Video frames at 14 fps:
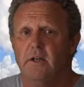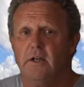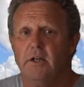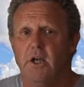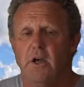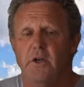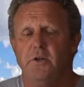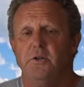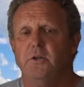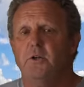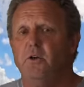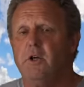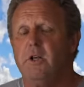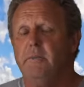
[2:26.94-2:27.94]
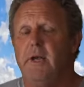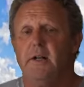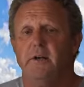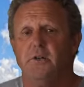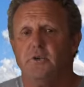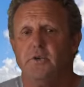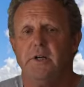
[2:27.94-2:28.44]
you're not going to be able
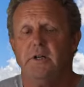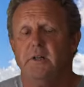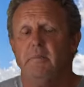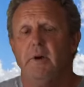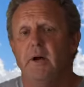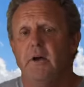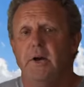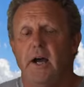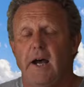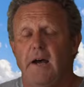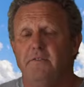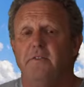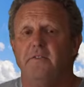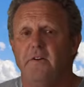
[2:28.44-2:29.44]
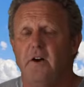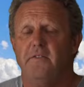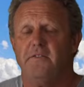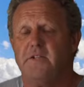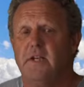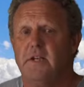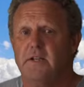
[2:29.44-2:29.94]
to trigger the motor after 5
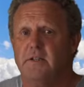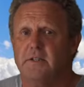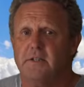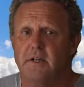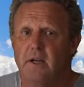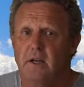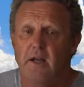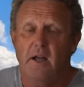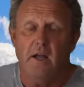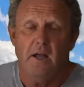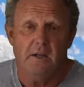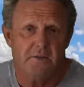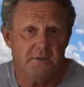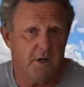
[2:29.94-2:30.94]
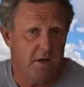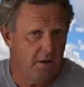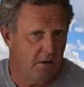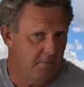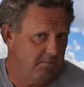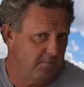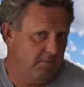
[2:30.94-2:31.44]
seconds.
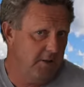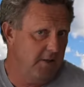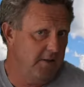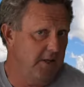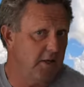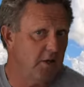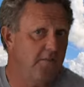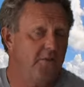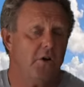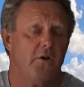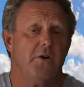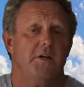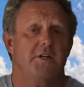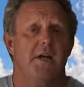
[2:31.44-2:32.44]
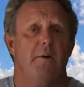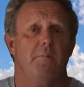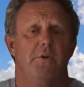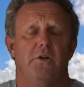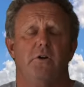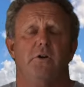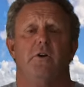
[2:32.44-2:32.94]
So, you know, if you're on a
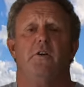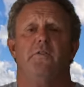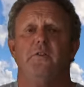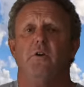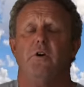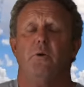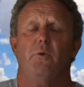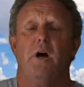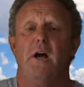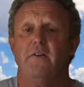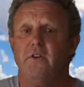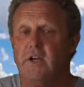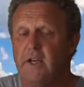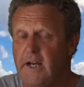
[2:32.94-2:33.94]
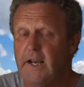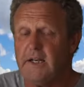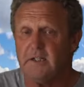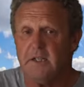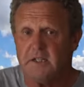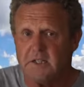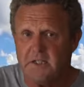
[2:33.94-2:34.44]
downwinder, if you're on a wave, you can
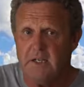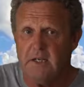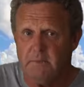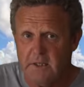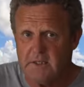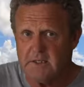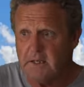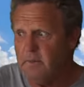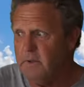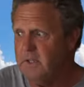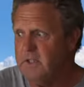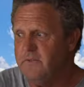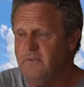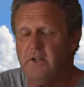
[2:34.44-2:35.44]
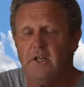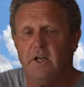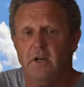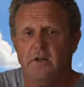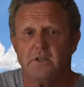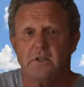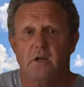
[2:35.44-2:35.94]
actually see me in some of these
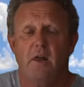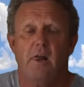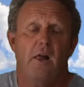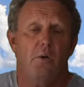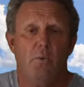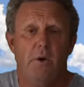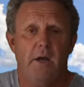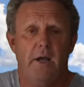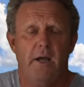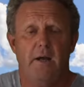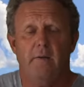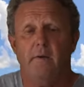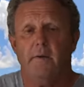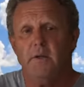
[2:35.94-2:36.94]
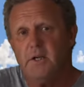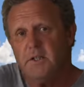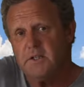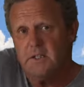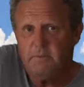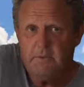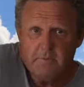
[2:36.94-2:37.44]
videos where you can
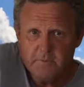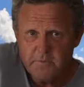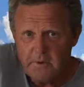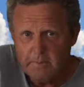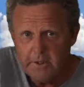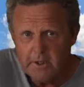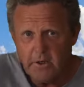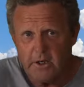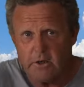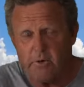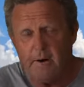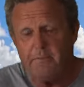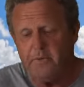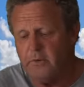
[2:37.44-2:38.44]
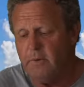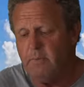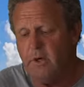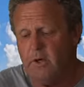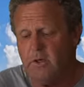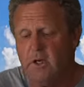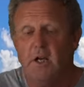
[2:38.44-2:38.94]
see me fumbling and I grab the
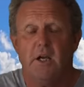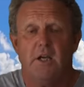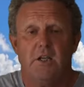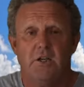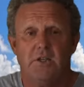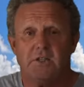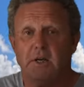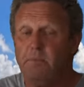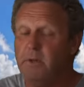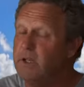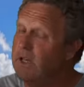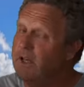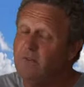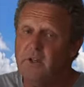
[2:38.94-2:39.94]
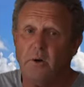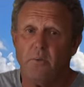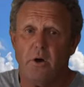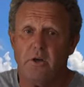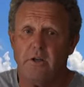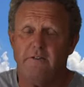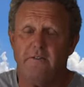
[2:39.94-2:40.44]
remote. You simply, even though
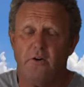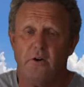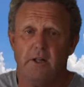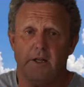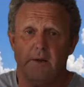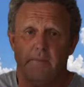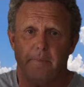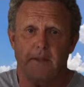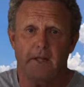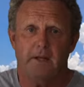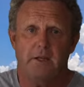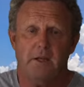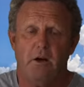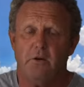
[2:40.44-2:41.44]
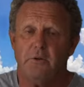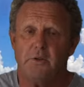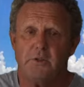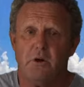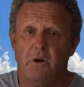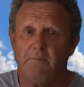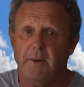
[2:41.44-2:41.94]
while you're falling, you hold the
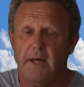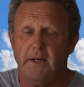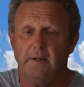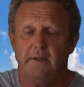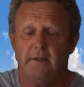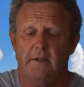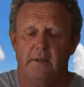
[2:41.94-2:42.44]
top button